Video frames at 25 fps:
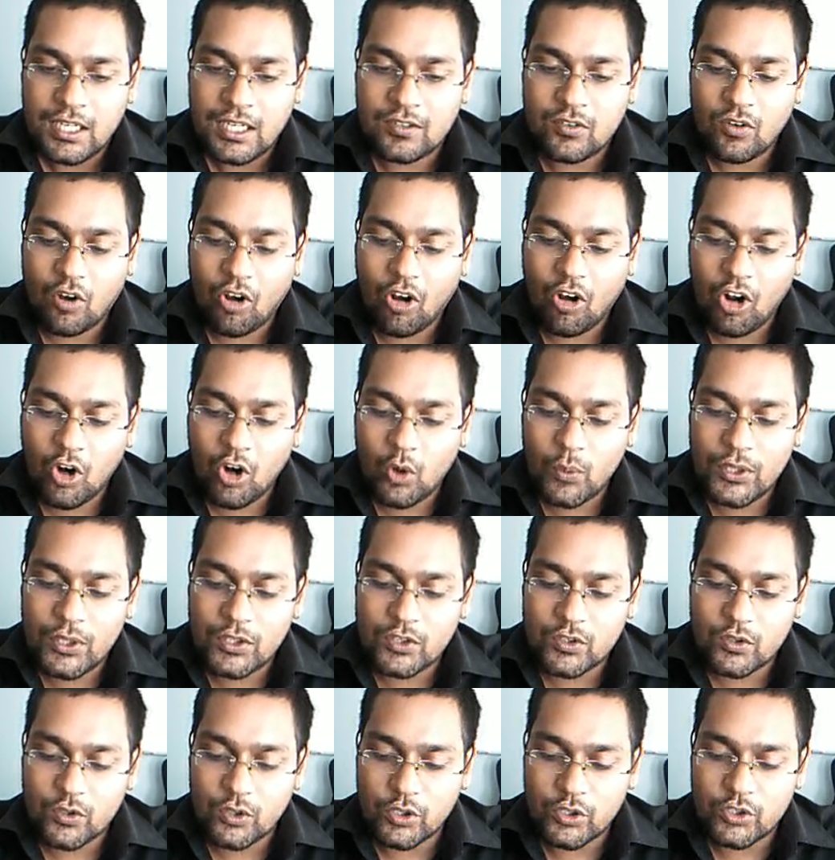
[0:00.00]
it's
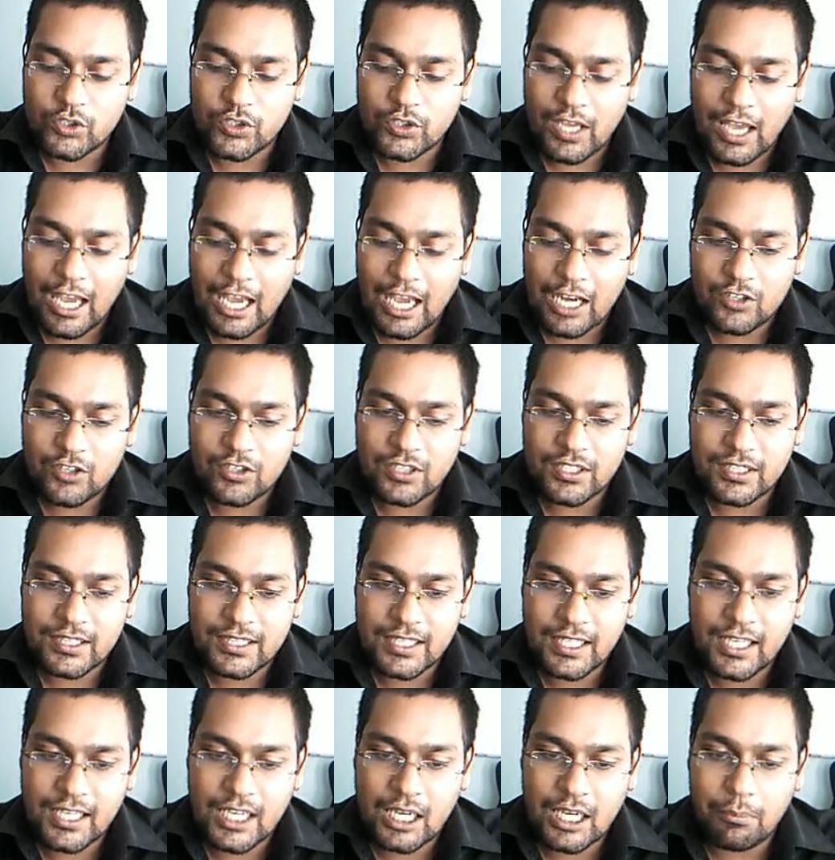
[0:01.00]
always good to actually
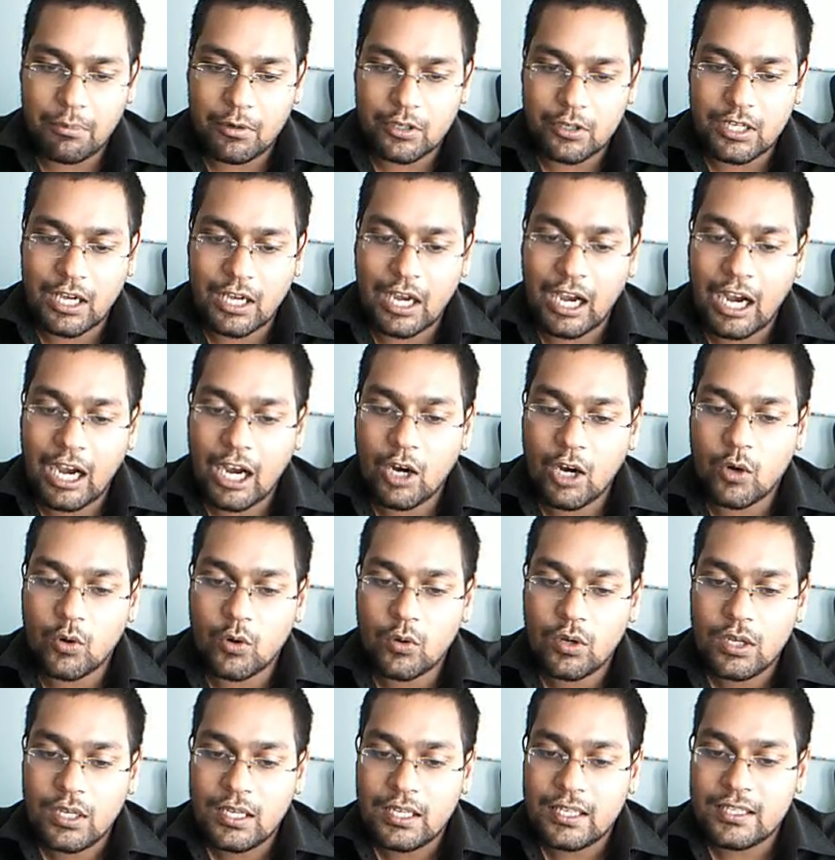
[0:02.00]
think about
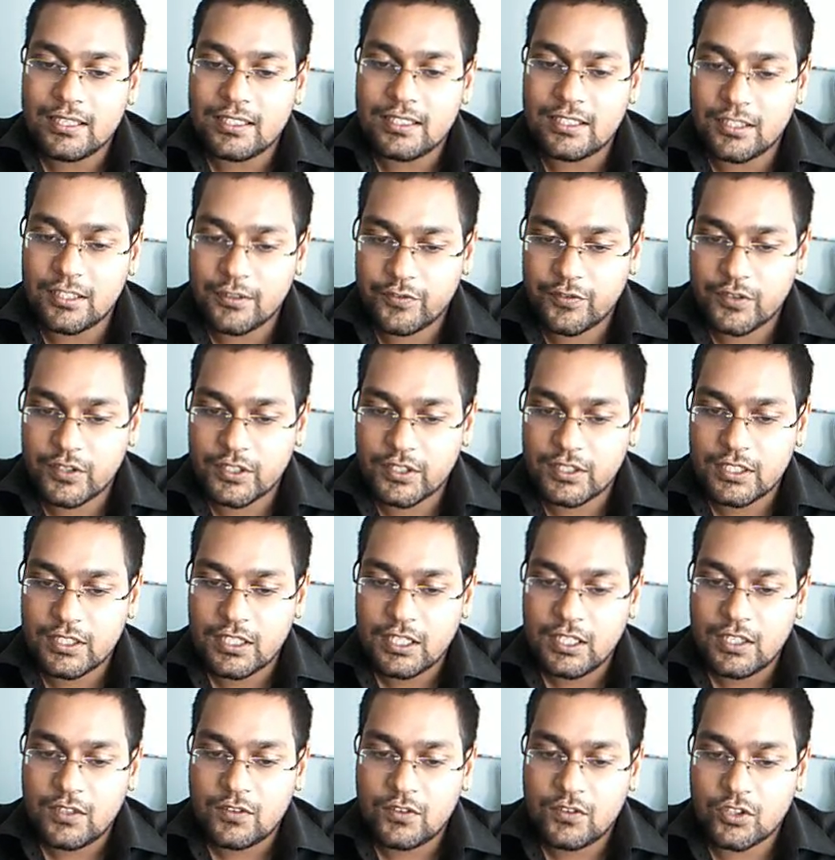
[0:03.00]
how
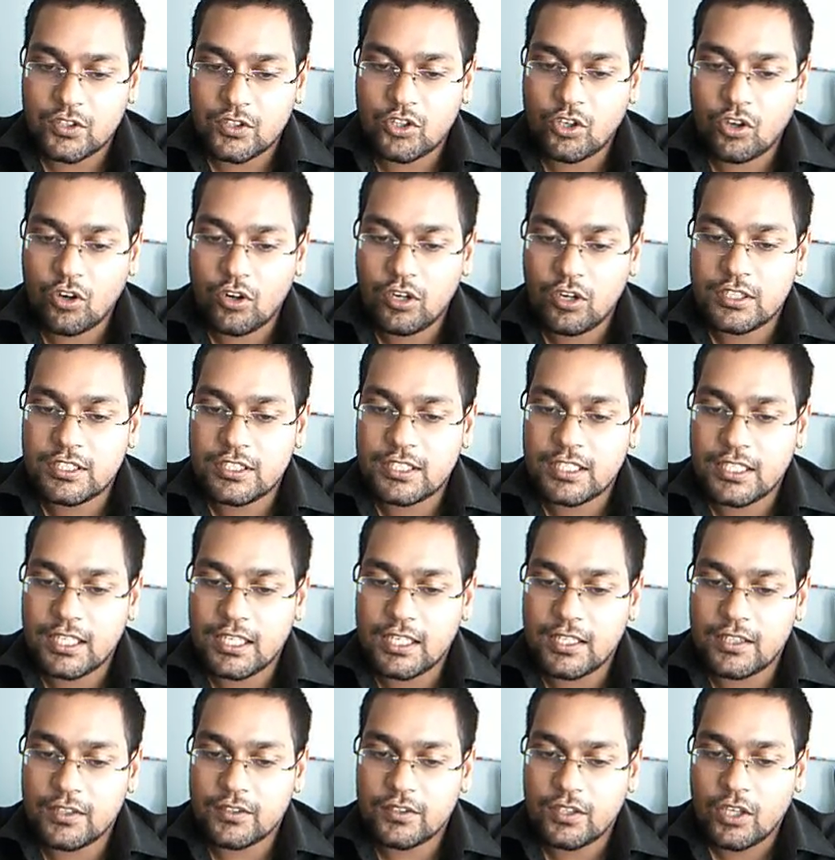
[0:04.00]
different
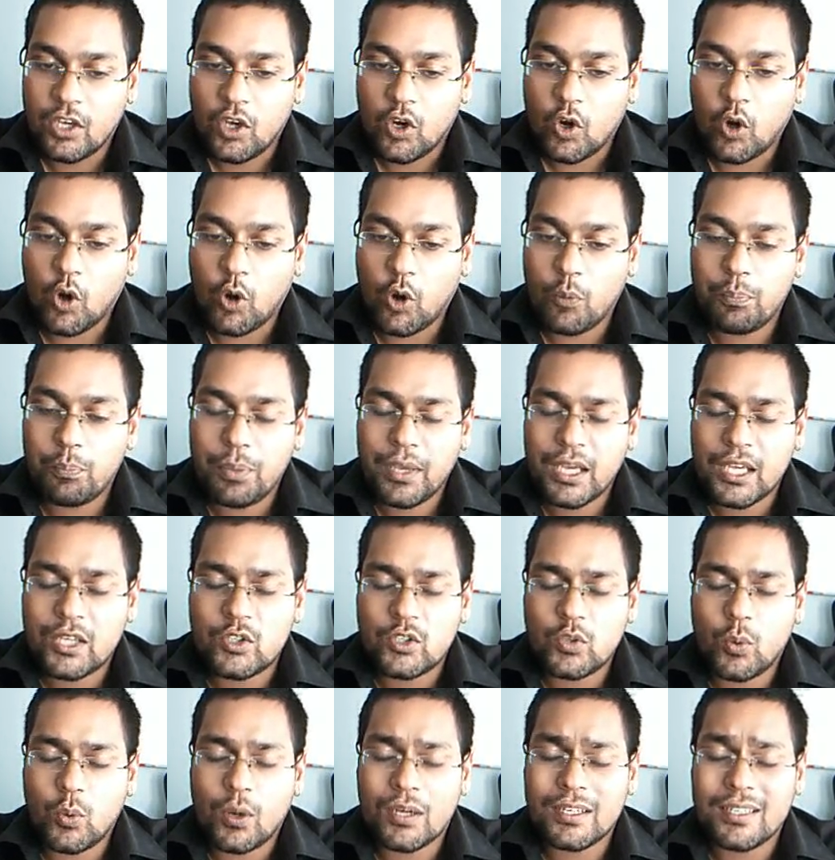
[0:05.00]
security is
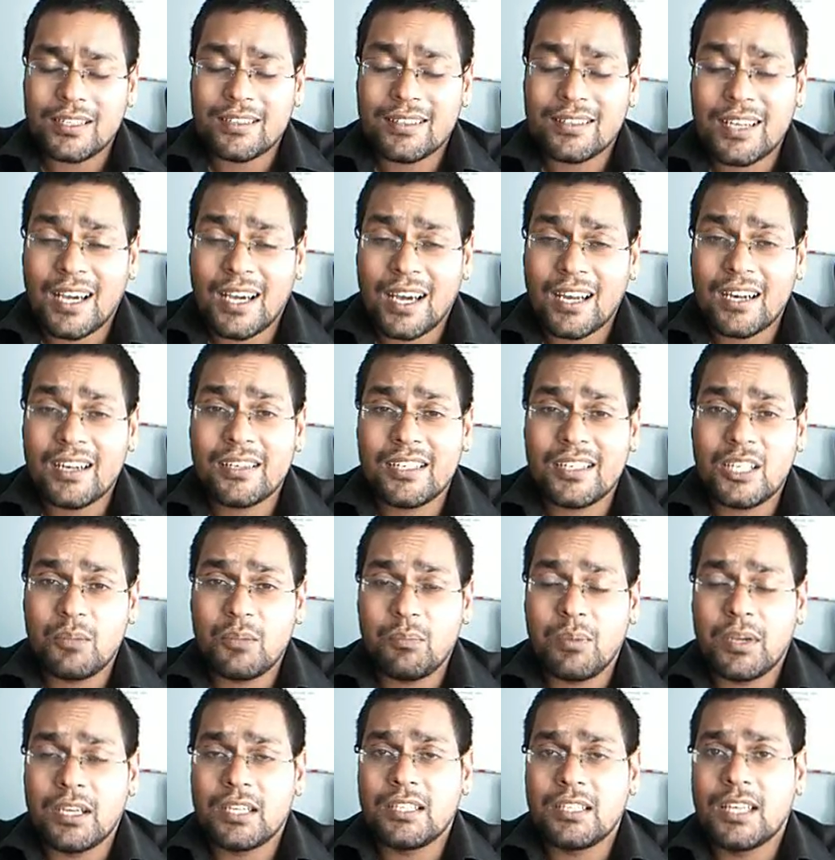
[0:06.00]
compared to what is
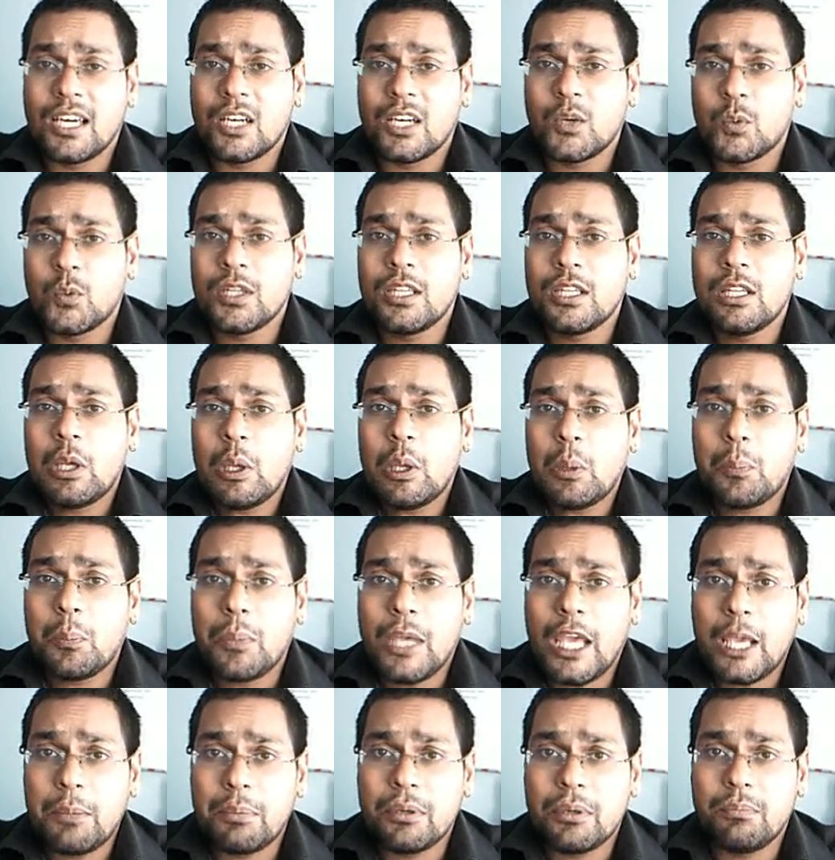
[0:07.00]
currently being done with
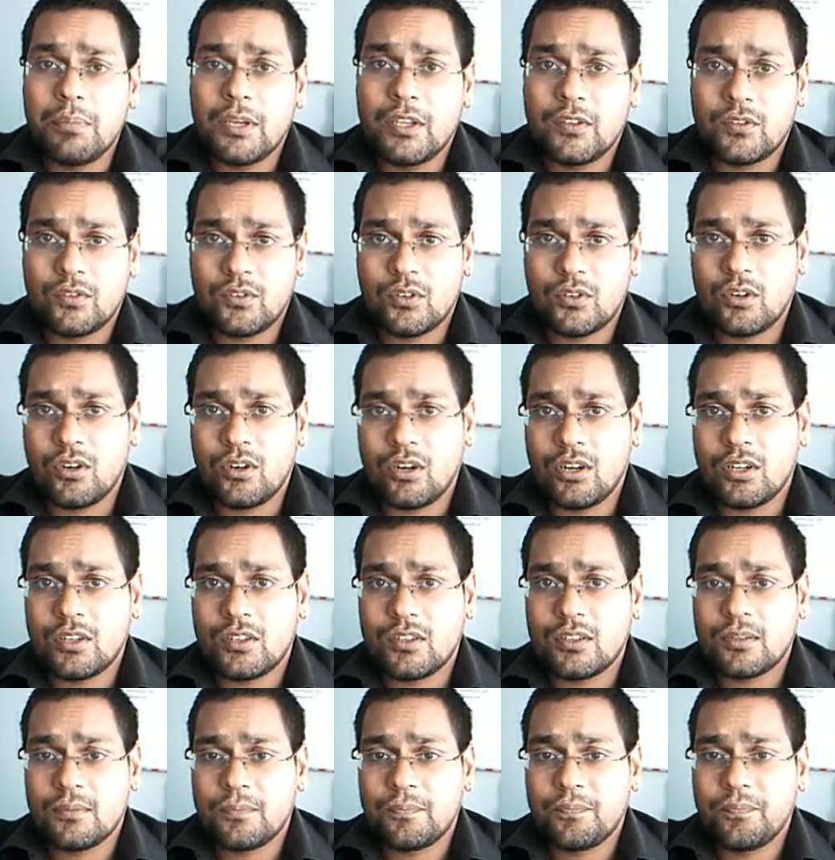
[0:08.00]
paper-based
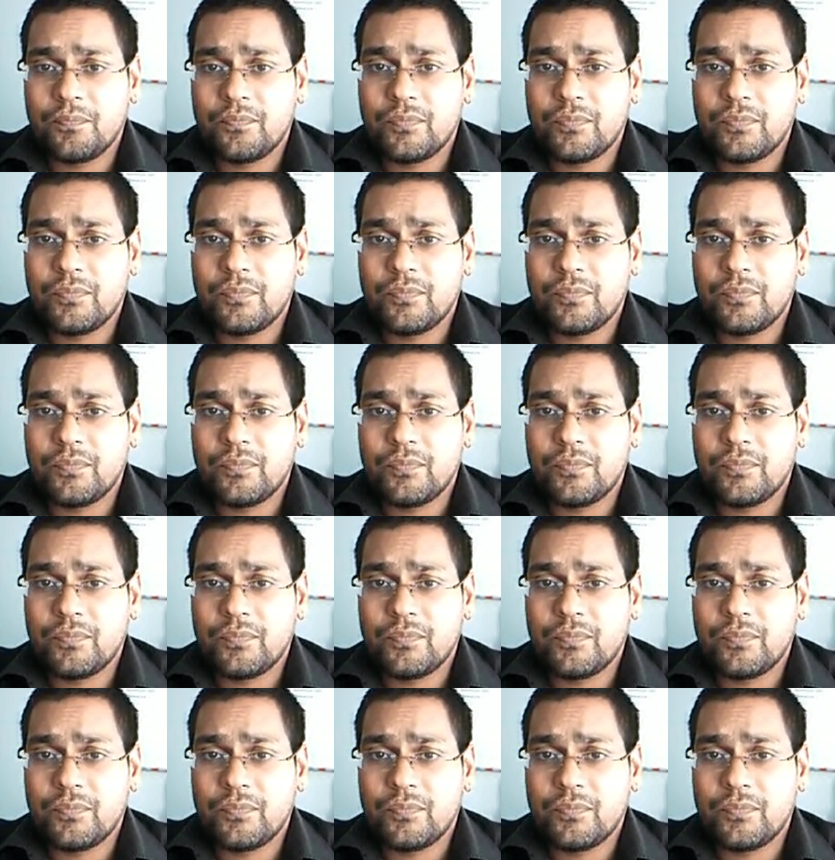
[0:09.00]
records.